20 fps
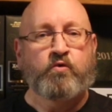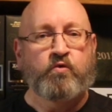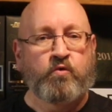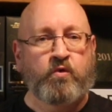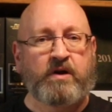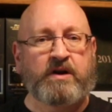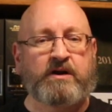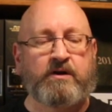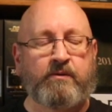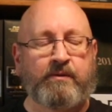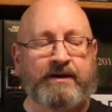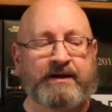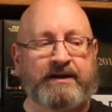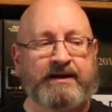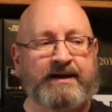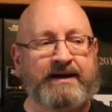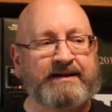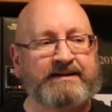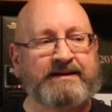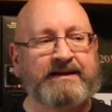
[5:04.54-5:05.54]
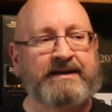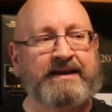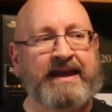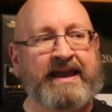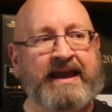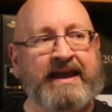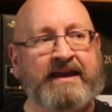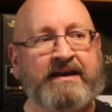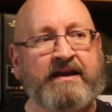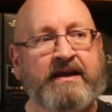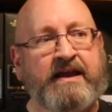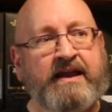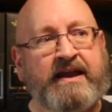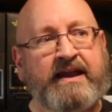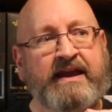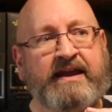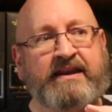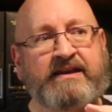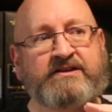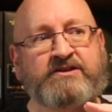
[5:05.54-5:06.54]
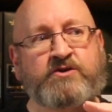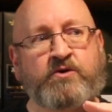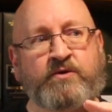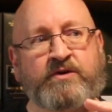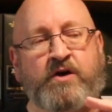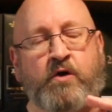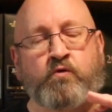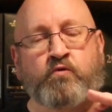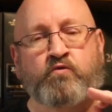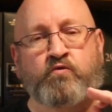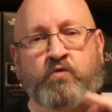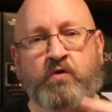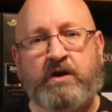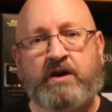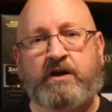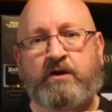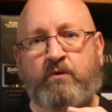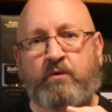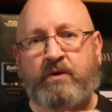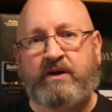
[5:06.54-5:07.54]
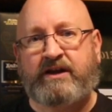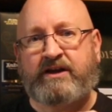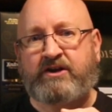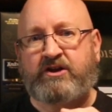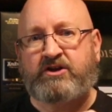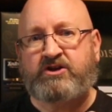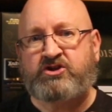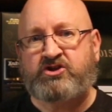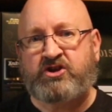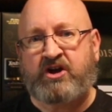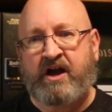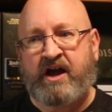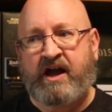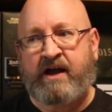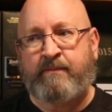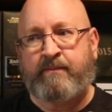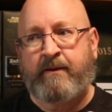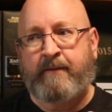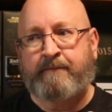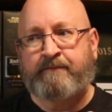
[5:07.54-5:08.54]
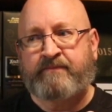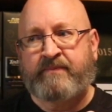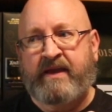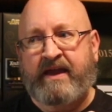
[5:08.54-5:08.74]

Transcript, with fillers: Really, really liked it, and it is doing a really, really good job